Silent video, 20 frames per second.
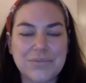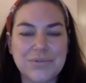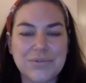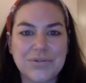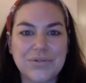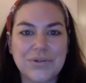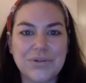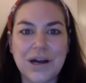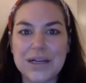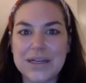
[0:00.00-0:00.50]

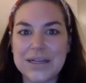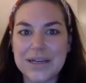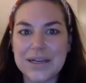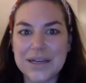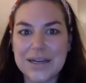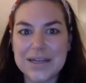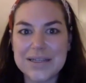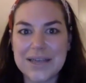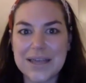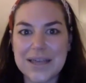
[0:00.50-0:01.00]

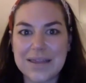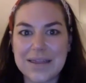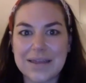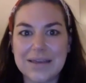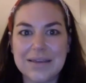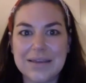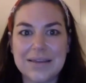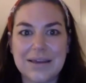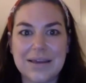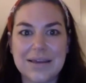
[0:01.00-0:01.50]
product. I
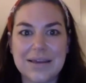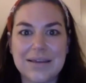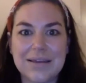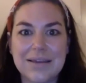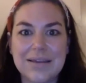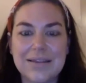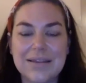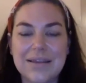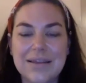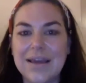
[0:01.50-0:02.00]
think
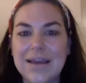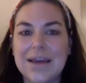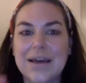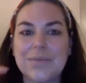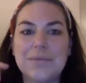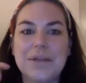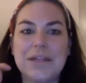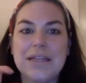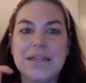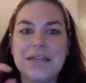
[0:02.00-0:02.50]
they
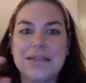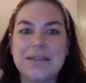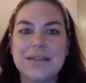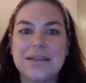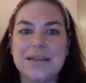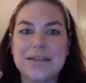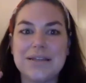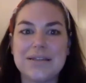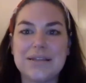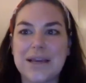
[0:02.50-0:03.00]
come in
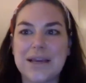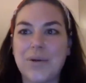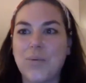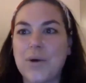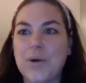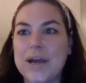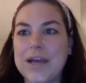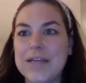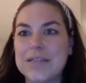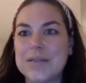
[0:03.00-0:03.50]
these like
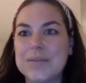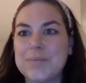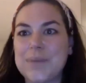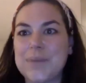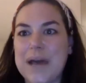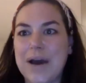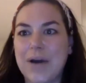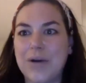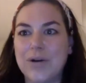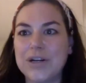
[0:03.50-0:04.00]
white
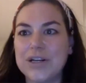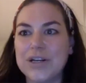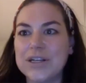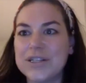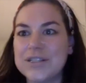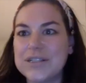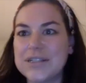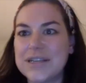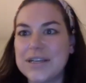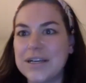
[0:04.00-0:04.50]

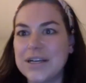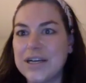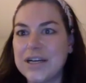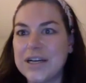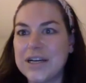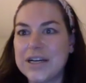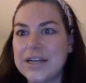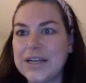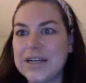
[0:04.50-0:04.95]
powders here,